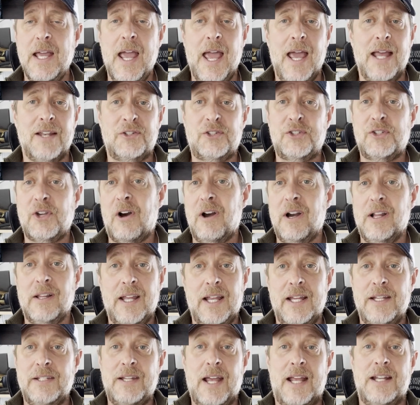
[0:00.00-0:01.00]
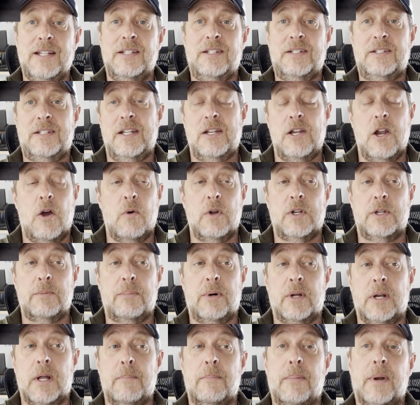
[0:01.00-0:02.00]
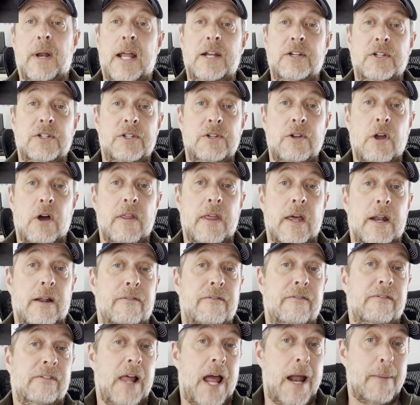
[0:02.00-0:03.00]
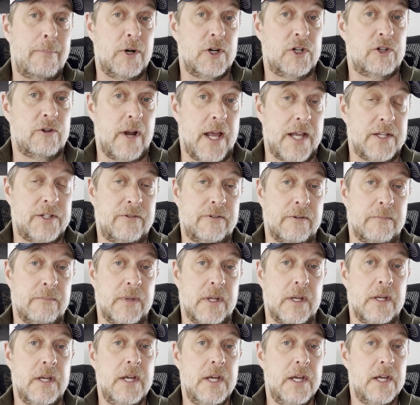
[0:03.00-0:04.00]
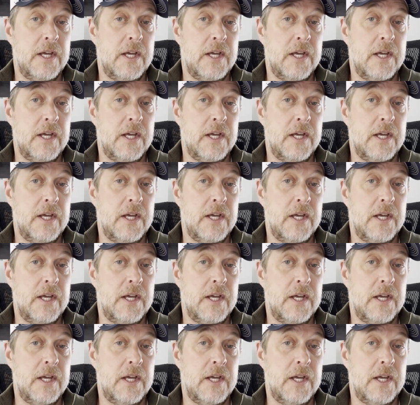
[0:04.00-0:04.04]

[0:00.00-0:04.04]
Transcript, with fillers: And sorry, ladies, I just didn't know what to put up, but I just know that a flapper dress from the